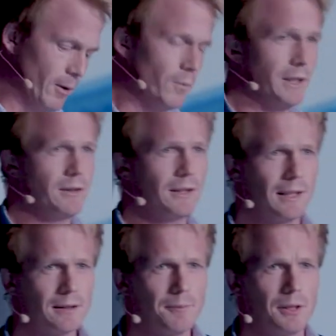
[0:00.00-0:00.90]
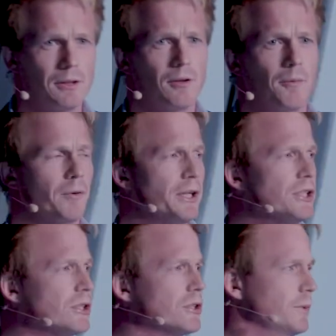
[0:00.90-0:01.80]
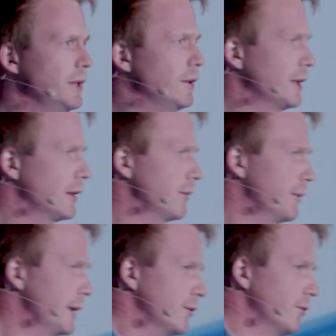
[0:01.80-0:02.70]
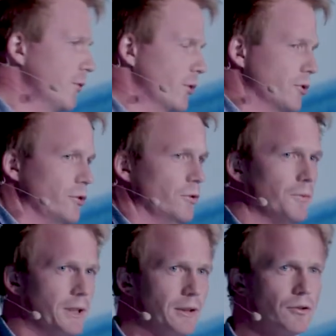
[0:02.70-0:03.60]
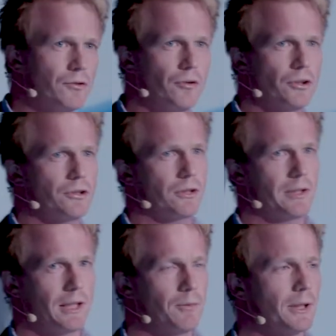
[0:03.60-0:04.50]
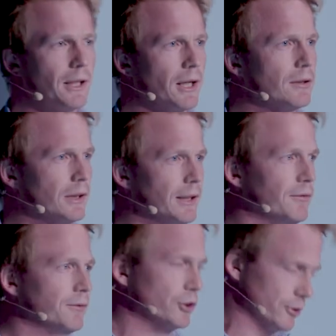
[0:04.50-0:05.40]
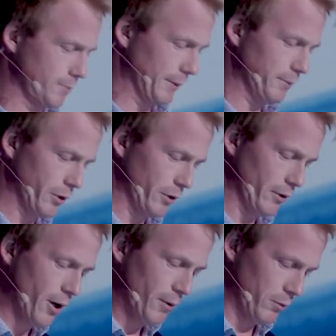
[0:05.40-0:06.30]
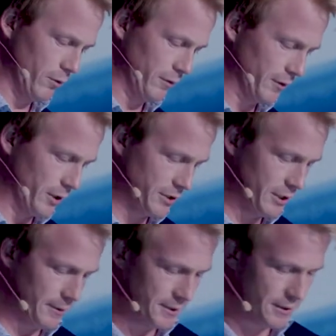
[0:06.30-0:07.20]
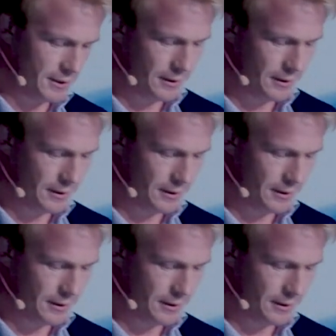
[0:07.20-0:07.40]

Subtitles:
We need to get them into operations. We need to get them into first use. We need to trust our data. We cannot live just by pure proof of concepts.